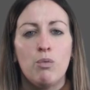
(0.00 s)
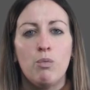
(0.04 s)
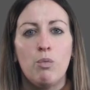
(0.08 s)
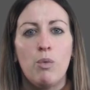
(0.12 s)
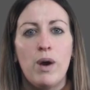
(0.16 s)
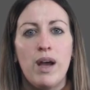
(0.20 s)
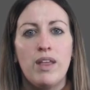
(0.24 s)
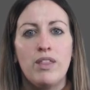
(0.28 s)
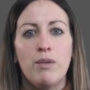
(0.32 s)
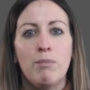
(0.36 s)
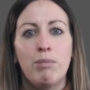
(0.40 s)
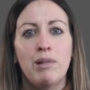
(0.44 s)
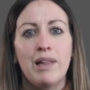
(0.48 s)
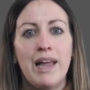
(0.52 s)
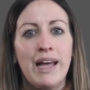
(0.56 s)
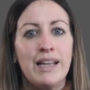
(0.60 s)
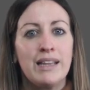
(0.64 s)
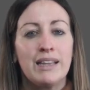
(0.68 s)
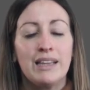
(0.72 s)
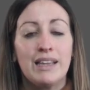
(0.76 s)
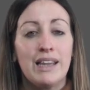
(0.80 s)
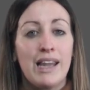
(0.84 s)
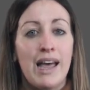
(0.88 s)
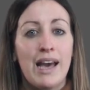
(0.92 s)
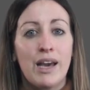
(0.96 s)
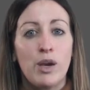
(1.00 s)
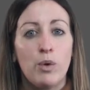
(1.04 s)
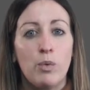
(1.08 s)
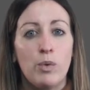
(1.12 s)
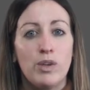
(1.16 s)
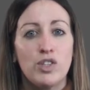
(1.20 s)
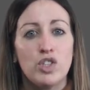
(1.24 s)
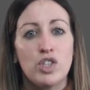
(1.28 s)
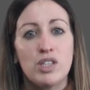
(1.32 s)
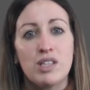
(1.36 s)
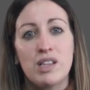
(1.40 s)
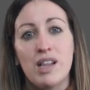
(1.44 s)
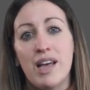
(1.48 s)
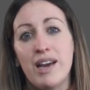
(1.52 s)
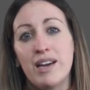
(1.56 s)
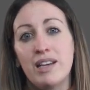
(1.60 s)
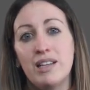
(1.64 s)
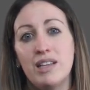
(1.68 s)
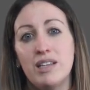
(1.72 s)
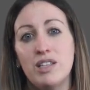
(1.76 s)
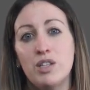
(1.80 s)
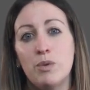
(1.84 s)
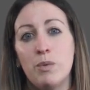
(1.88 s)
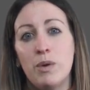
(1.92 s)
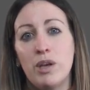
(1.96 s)
where the planned language is
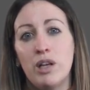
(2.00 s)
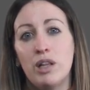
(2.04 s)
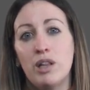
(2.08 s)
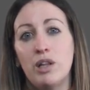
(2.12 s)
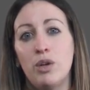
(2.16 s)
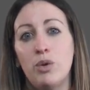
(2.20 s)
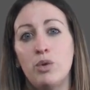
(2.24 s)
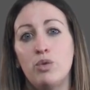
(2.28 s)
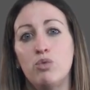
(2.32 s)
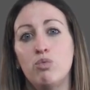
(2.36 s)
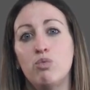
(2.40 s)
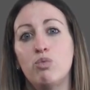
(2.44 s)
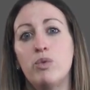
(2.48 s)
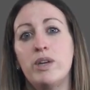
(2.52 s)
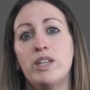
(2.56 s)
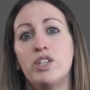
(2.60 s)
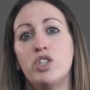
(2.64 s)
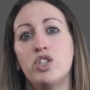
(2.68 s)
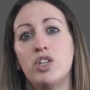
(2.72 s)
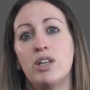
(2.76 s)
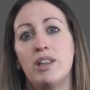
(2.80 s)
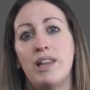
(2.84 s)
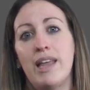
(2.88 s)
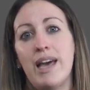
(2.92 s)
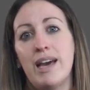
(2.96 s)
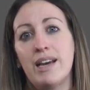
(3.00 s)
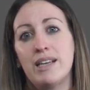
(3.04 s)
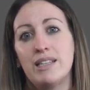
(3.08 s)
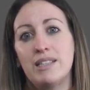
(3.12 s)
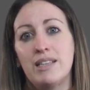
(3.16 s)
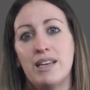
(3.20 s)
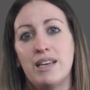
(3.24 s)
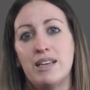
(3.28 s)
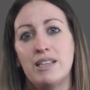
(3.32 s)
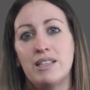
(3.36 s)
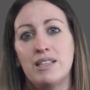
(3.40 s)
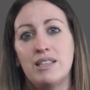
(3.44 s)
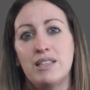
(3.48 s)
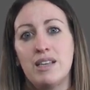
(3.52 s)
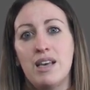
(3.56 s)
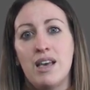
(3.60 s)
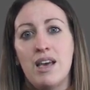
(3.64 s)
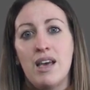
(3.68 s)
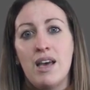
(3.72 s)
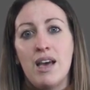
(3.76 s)
likely to include richer lexis